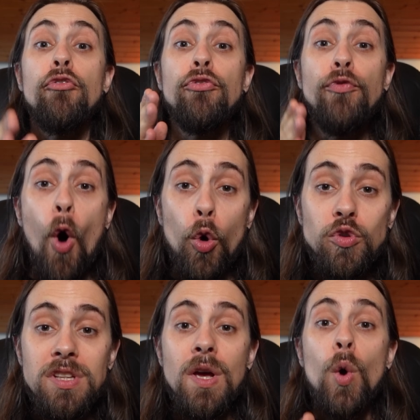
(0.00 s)

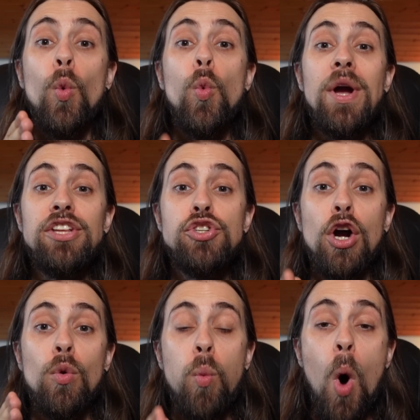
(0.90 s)
Vote with
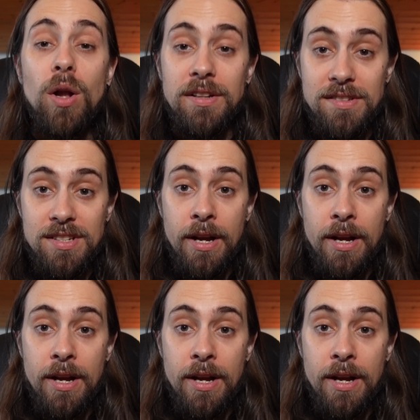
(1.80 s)
your wallet.